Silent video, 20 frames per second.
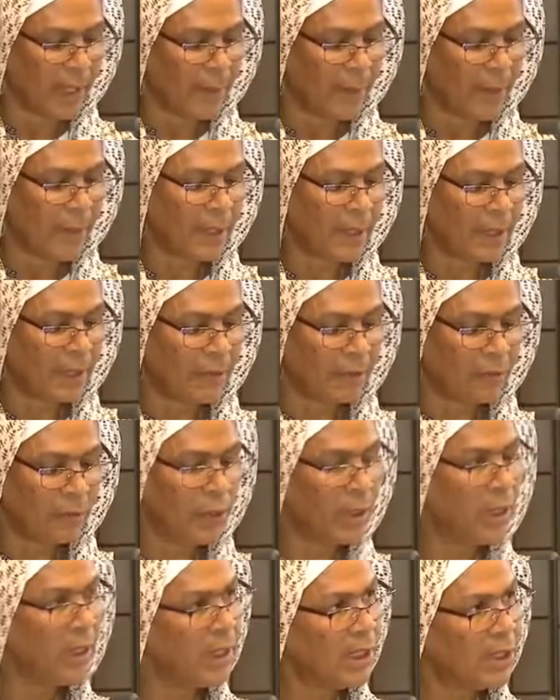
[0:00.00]
but
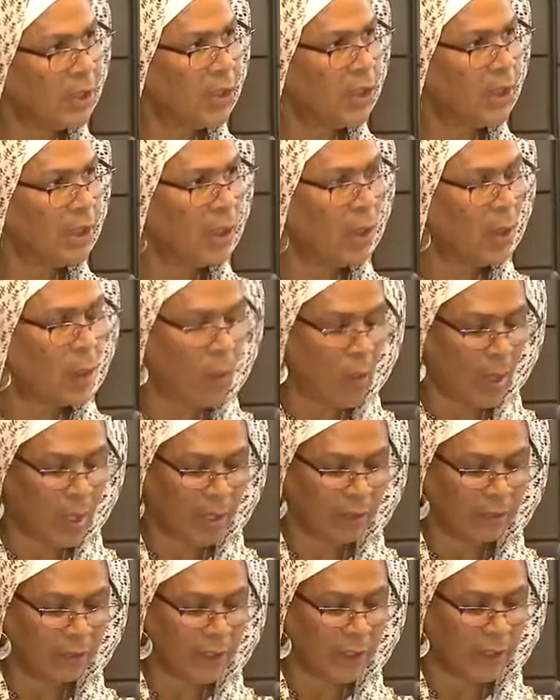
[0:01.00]
religion
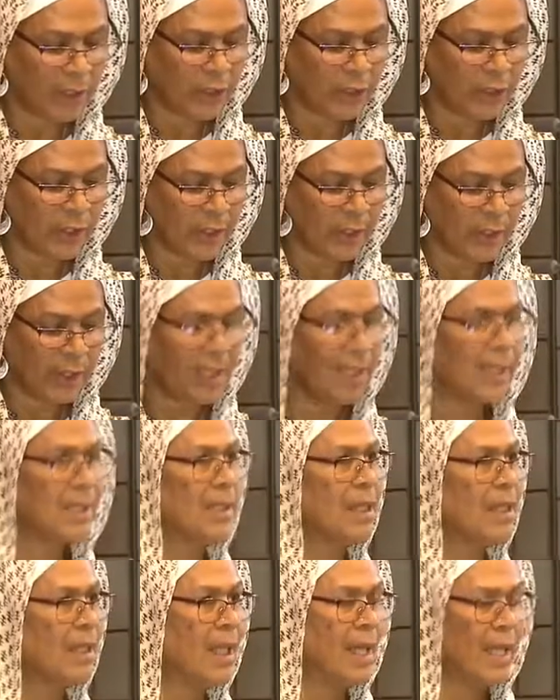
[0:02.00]
qua religion
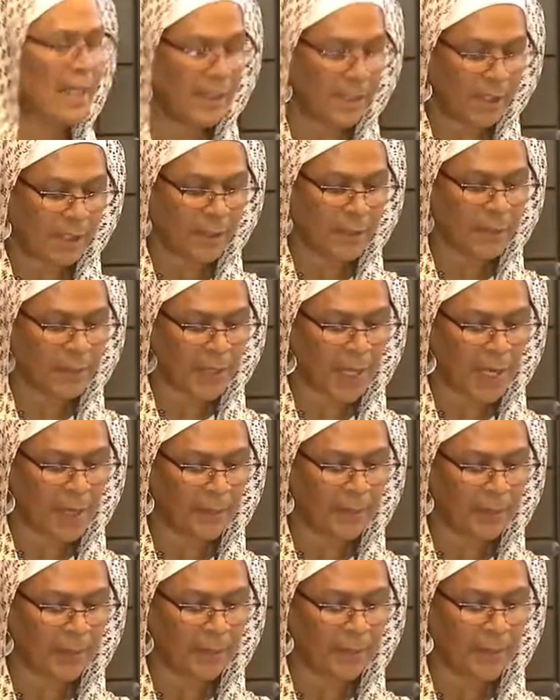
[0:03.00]
is less the
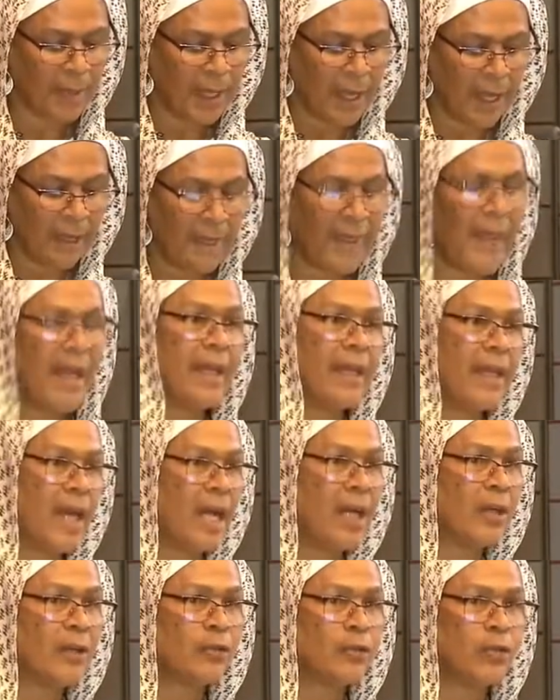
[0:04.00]
problem than
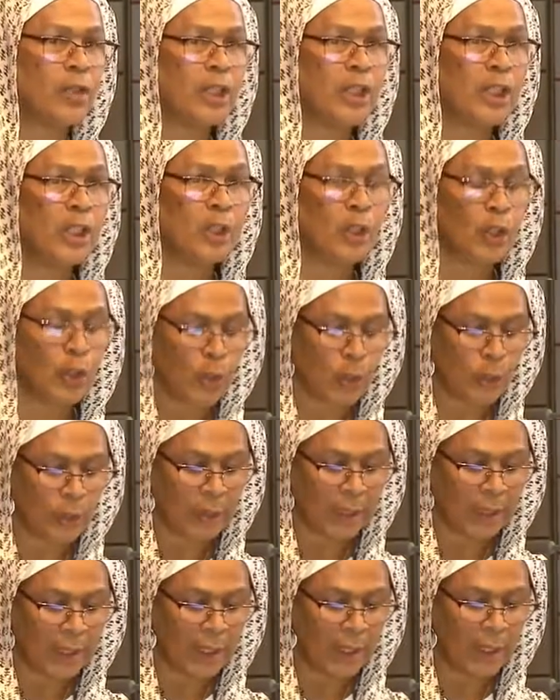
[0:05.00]
our traditional
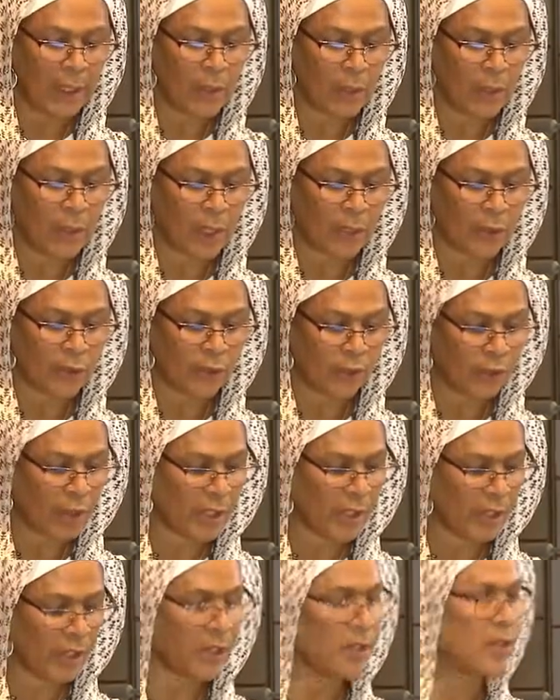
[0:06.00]
legal
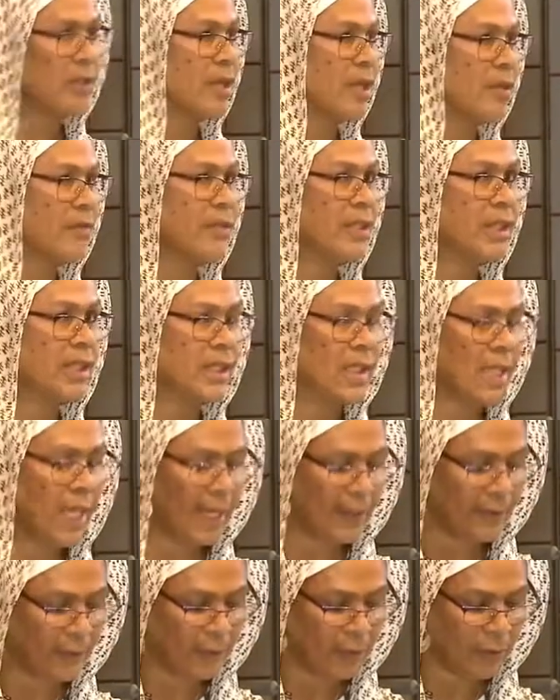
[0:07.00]
constructions of this
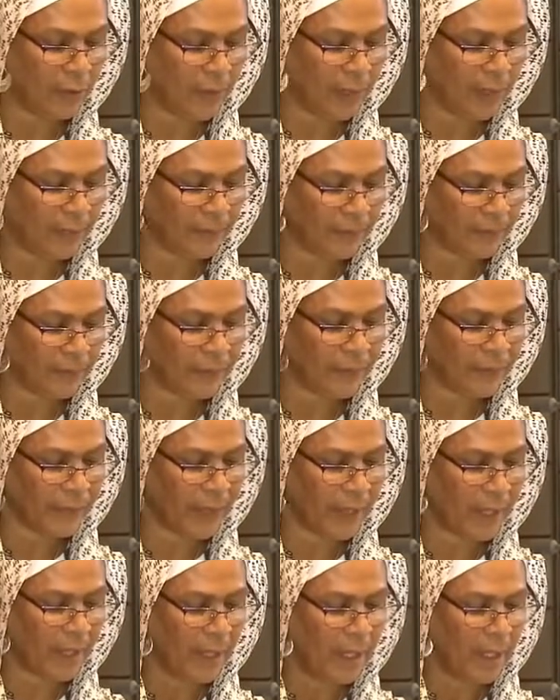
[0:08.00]
category.
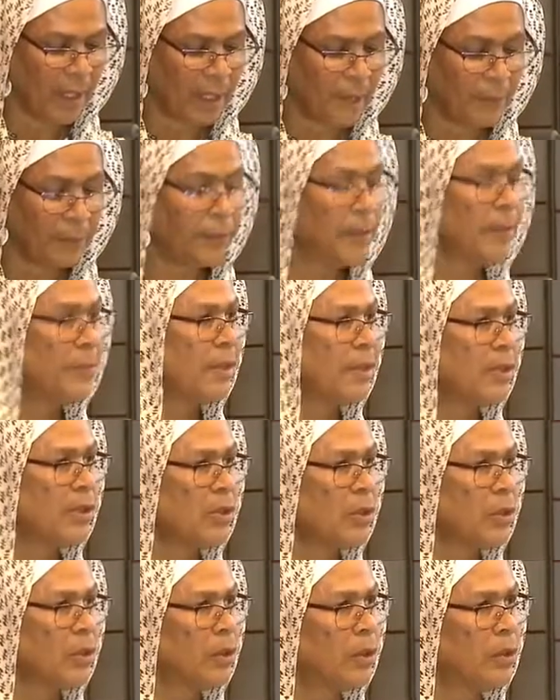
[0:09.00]

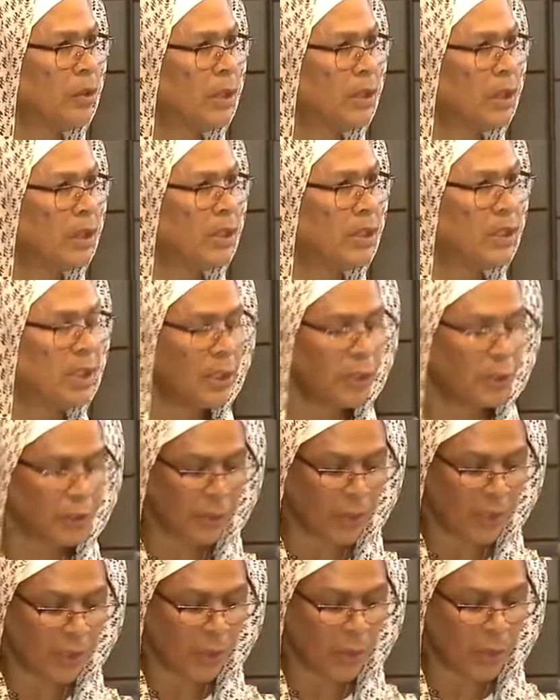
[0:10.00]
Premised on
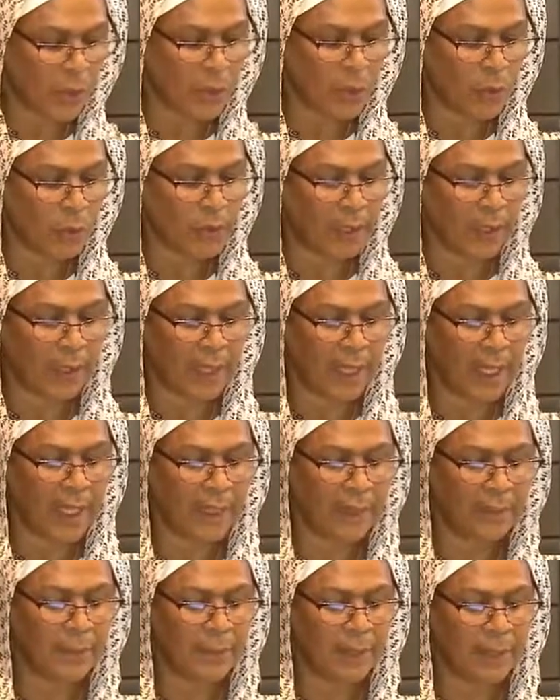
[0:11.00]
centuries-old
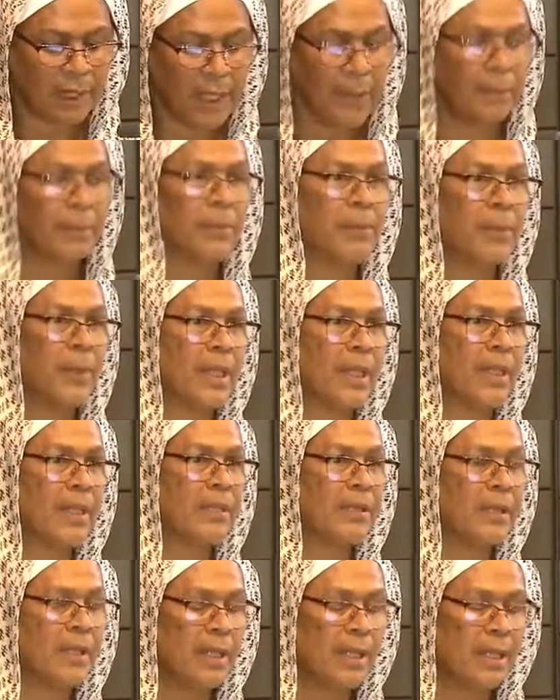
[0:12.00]
Enlightenment
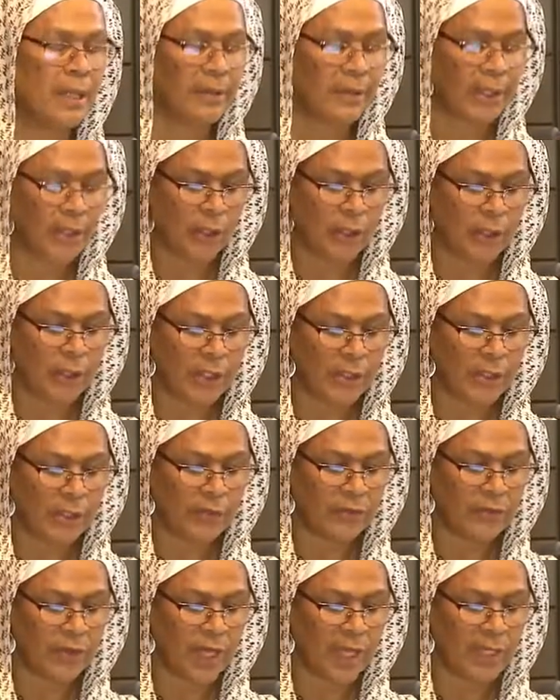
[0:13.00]
compromise that
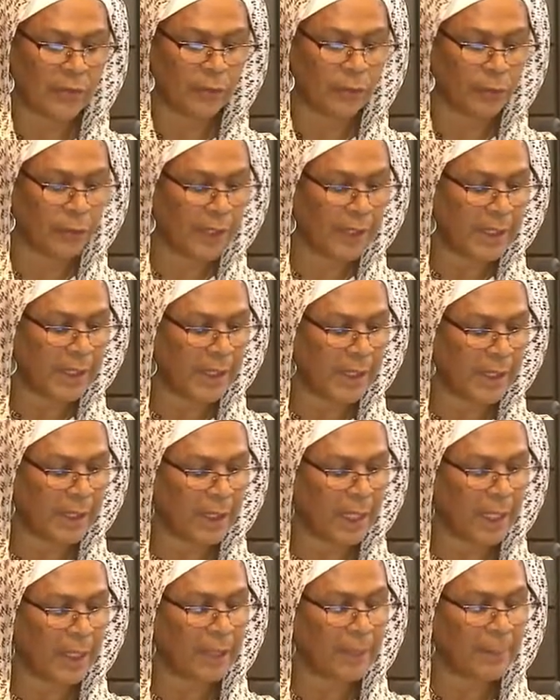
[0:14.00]
justified
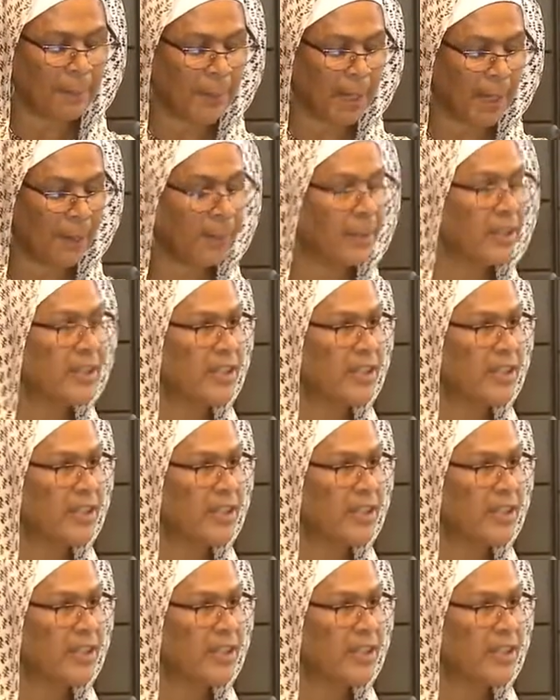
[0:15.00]
reason in the public